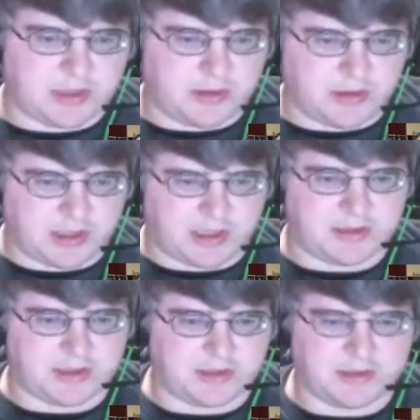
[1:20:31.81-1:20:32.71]
I guess
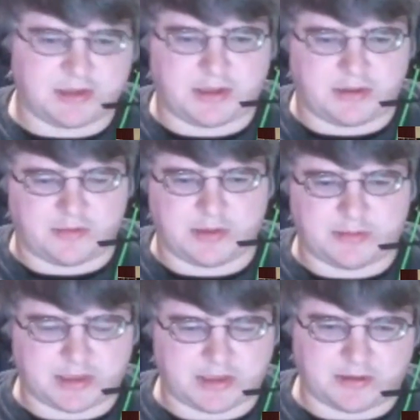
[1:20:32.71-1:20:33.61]
that's like their
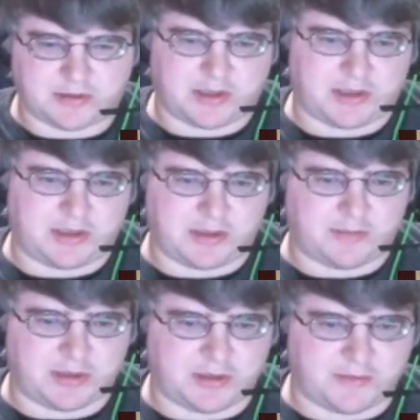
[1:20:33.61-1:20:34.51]
website to try and get
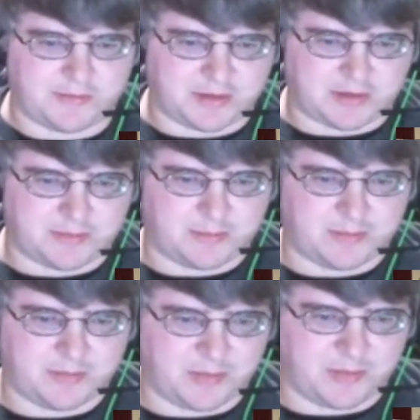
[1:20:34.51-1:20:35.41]
rid of um,
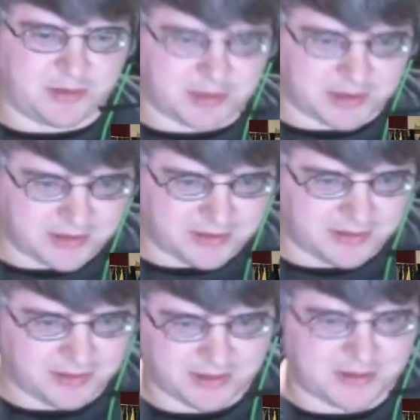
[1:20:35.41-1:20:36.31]
their
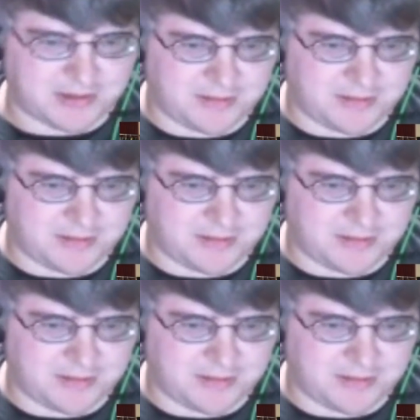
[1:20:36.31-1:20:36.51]
uh,